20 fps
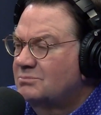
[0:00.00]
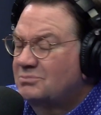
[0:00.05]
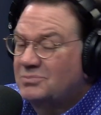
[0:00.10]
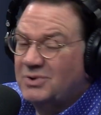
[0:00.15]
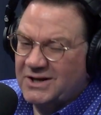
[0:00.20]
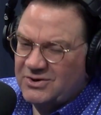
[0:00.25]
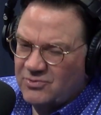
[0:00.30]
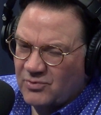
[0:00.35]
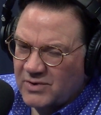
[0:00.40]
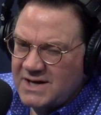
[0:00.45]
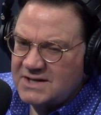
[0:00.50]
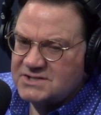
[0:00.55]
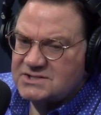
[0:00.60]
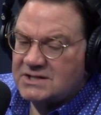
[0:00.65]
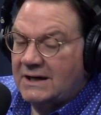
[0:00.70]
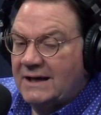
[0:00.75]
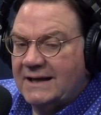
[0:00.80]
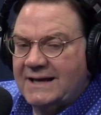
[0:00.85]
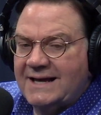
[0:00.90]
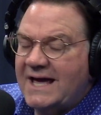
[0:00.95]
played
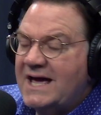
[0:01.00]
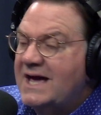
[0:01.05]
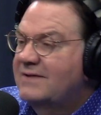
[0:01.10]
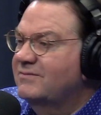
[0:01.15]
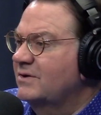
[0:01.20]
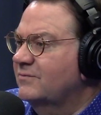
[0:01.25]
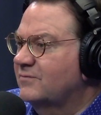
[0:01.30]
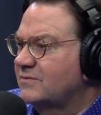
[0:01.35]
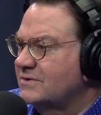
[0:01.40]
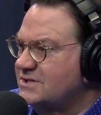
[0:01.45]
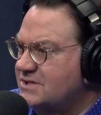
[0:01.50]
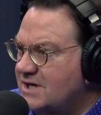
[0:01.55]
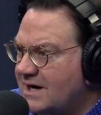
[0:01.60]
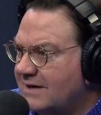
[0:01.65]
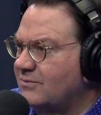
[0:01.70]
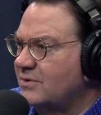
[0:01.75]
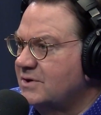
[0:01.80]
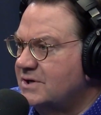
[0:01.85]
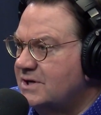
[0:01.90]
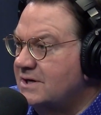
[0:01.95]
regionally heavy for
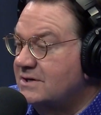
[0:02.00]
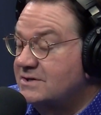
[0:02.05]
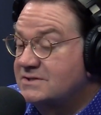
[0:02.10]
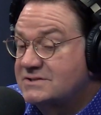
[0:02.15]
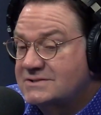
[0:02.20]
several years,